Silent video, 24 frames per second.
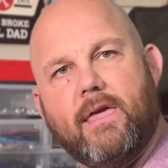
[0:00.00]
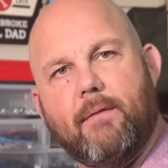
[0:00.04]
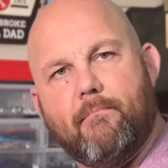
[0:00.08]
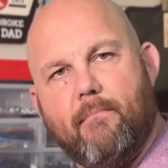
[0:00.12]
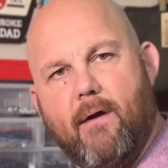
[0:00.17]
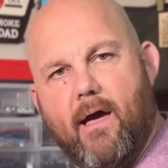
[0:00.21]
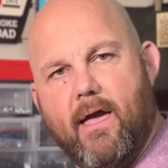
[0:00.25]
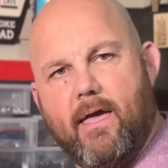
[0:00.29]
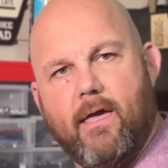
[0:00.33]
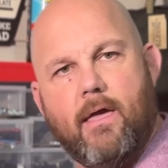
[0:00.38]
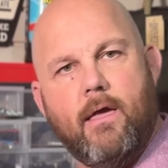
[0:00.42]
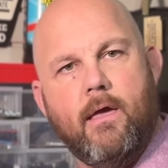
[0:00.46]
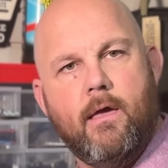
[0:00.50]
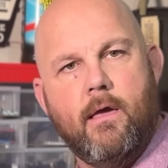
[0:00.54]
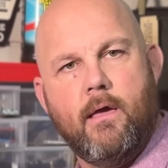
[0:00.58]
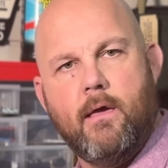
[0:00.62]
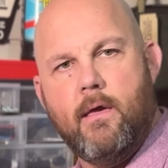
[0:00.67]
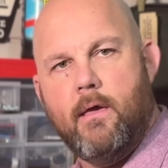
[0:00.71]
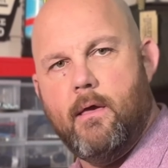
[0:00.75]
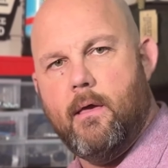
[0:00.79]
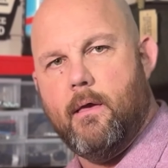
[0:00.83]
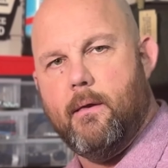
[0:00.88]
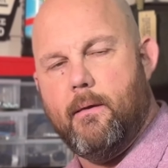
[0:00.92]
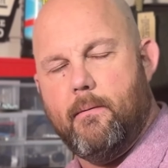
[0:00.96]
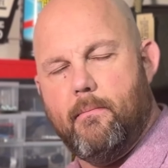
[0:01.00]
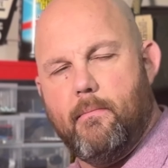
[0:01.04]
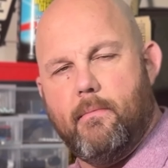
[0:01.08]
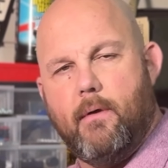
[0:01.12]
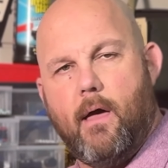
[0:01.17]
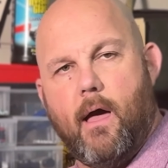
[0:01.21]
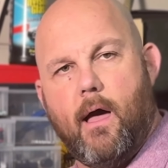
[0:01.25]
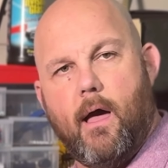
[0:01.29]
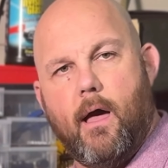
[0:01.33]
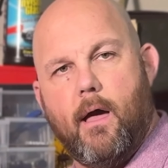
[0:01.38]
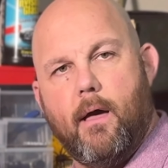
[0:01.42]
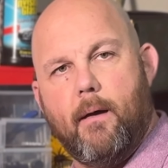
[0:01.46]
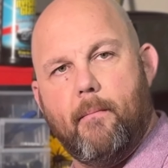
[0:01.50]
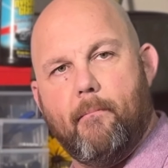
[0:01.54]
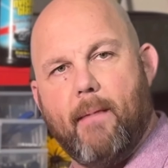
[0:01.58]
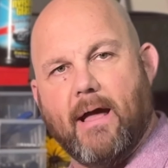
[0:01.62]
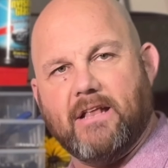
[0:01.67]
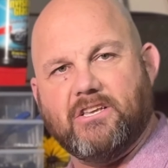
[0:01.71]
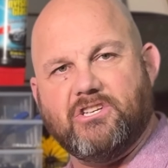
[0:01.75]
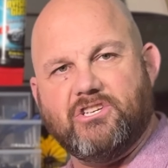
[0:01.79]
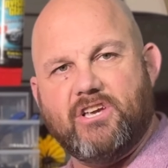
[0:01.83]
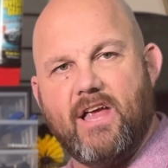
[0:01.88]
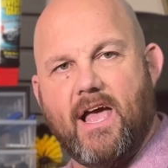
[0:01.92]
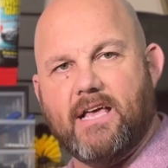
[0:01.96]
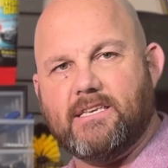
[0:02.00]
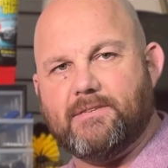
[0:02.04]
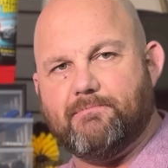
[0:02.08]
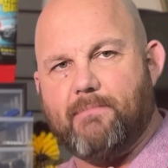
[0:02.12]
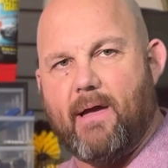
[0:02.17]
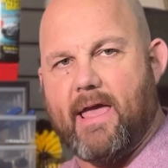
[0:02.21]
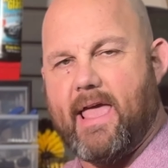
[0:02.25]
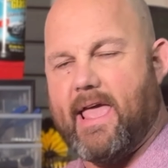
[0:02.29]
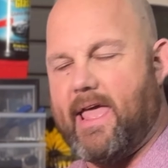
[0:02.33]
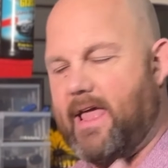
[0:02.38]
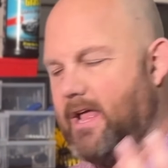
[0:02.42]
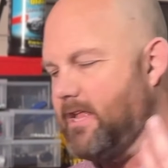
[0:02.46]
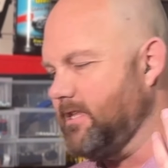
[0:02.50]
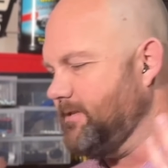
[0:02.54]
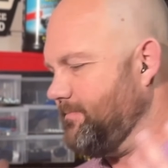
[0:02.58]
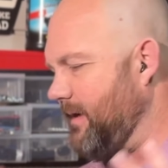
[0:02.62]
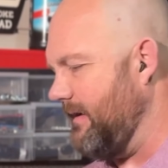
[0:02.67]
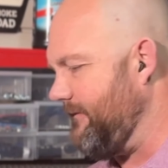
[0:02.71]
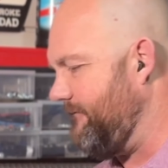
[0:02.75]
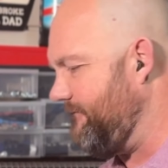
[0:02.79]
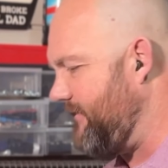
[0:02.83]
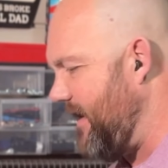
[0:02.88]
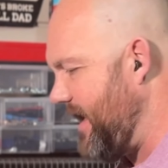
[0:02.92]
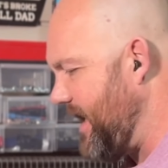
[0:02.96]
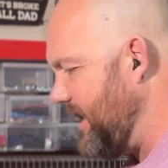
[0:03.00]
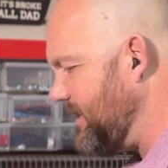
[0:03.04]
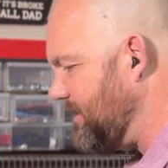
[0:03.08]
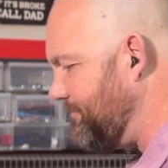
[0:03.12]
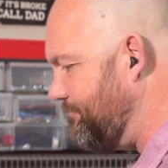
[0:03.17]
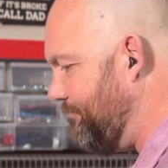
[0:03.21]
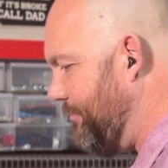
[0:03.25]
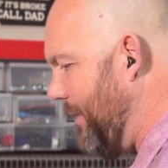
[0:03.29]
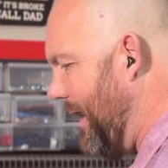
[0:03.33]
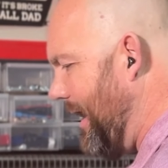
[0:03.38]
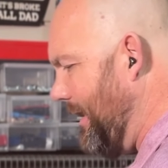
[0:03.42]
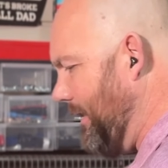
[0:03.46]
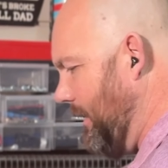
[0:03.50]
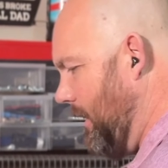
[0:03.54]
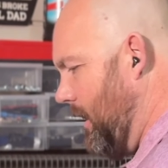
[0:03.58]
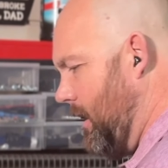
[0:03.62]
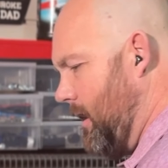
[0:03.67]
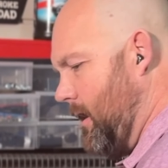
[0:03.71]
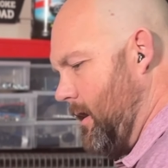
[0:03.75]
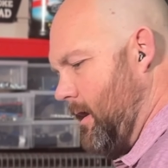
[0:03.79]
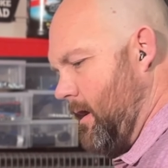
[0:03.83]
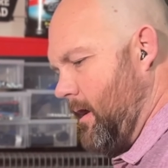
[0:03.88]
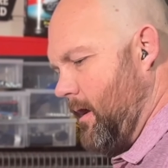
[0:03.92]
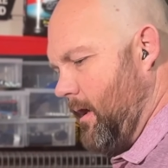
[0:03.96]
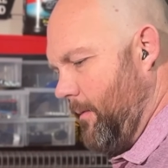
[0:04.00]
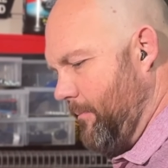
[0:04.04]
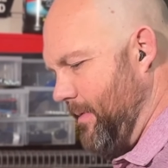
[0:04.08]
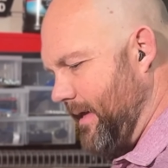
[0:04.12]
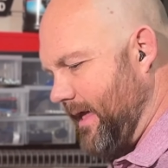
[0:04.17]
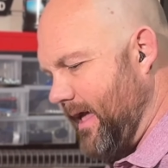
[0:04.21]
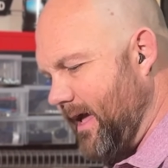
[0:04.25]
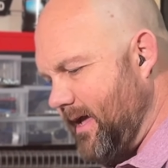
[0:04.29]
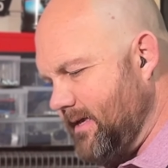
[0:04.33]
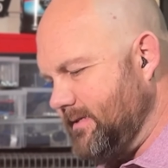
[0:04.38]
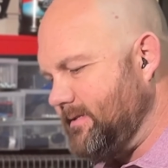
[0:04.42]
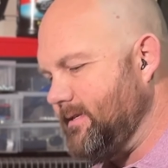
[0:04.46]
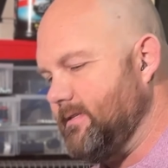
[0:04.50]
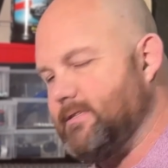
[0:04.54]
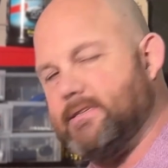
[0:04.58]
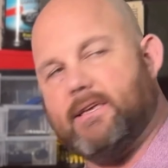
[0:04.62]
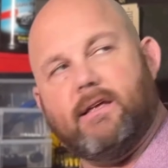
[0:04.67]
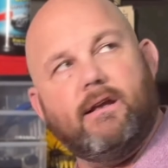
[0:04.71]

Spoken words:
get my my chest, my hands, my face. But because it's